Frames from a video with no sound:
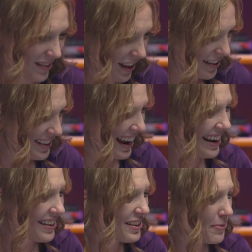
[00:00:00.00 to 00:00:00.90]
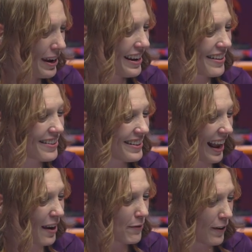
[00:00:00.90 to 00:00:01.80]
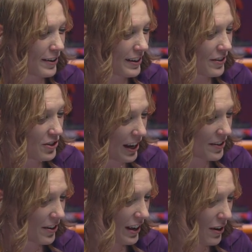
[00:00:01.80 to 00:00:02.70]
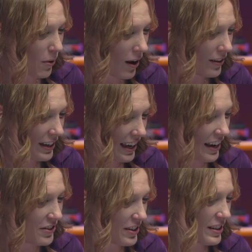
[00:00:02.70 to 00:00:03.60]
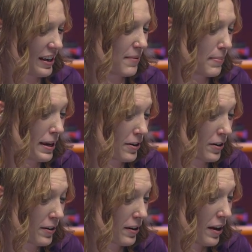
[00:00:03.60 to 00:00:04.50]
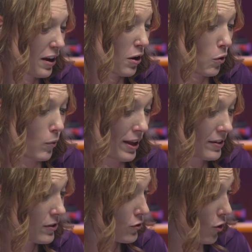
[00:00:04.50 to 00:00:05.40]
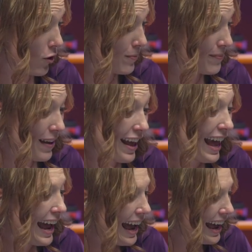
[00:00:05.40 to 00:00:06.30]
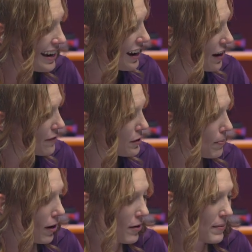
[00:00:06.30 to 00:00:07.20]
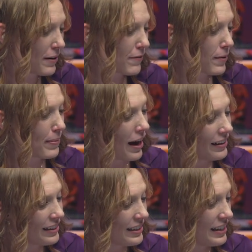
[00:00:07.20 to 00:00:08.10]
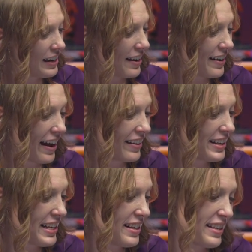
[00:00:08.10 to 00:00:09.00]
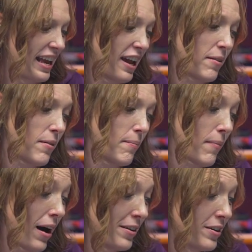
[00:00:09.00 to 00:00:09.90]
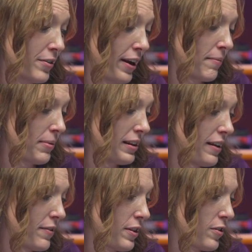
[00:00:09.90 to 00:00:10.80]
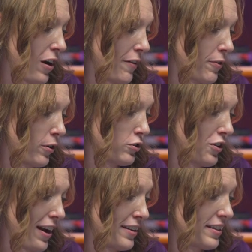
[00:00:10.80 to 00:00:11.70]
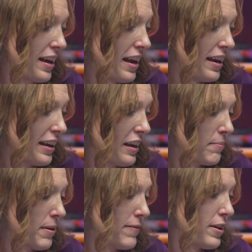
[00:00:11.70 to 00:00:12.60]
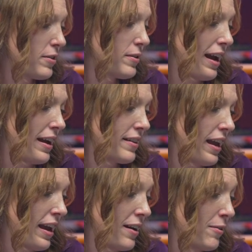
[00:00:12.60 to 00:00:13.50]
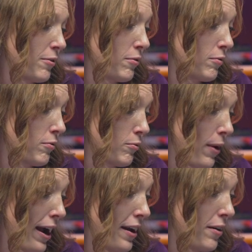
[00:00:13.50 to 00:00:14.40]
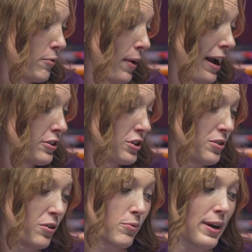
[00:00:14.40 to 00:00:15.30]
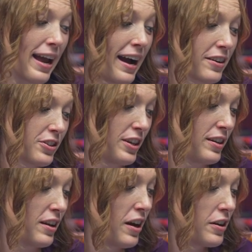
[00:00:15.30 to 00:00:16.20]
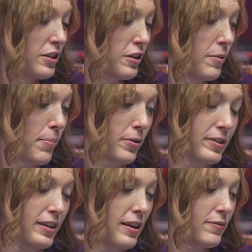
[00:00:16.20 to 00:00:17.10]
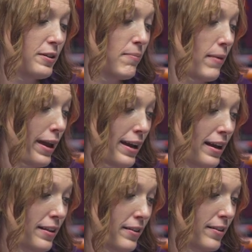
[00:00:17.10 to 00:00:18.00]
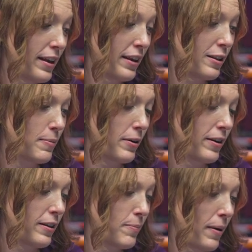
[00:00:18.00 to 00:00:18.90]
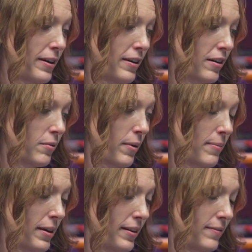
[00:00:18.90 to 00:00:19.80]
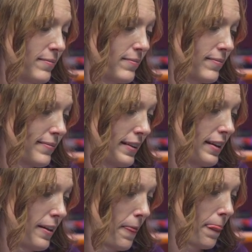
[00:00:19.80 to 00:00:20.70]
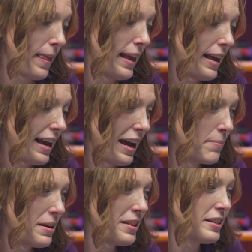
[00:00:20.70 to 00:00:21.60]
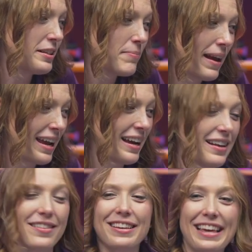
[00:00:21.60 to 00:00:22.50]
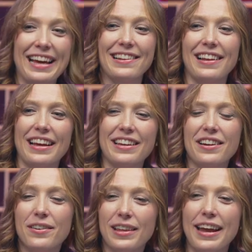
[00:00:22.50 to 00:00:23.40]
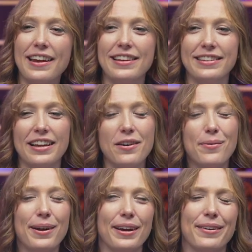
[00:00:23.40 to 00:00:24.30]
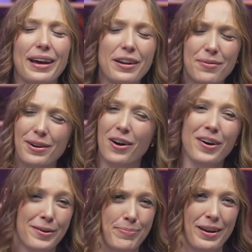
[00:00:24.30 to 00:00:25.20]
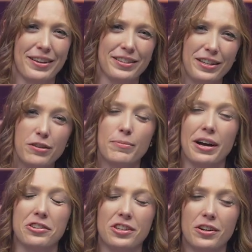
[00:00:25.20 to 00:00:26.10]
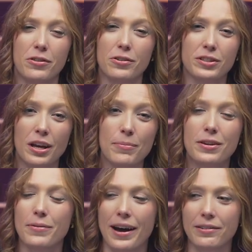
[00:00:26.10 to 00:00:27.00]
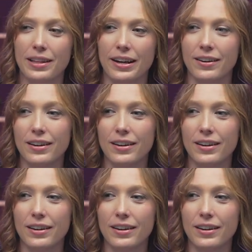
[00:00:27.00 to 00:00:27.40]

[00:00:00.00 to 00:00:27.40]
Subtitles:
Sweden's state-funded Gender Equality Agency, Peter Winstrom, head of Department for Policy Analysis and Monitoring, believes the soft girl trend can be viewed as a rational reaction to the perceived demands experienced by young women. I mean, the demands again, ladies, I don't want to harp on us too much. There's some of you out there,